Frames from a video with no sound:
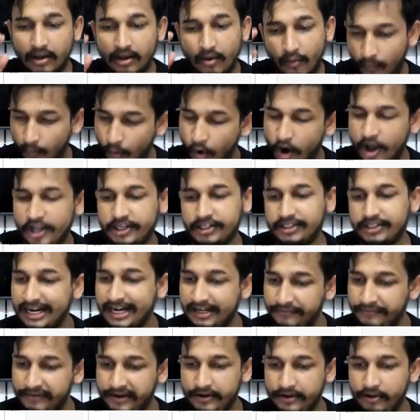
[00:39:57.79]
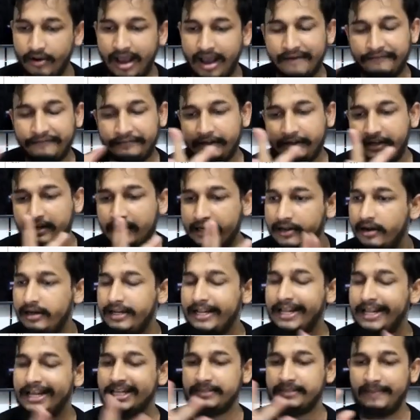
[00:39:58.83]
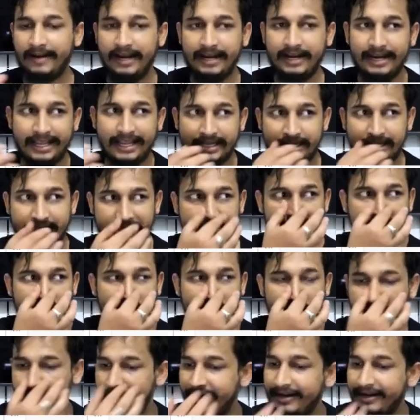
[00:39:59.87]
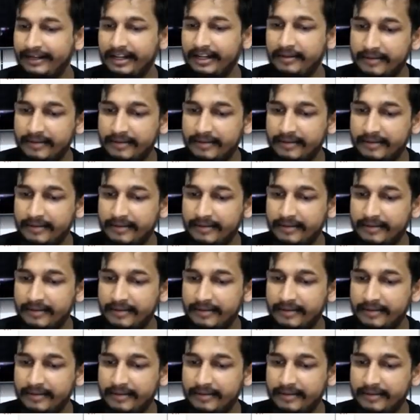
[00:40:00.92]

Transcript: Watch that video. I've clearly explained. I guess it is of 20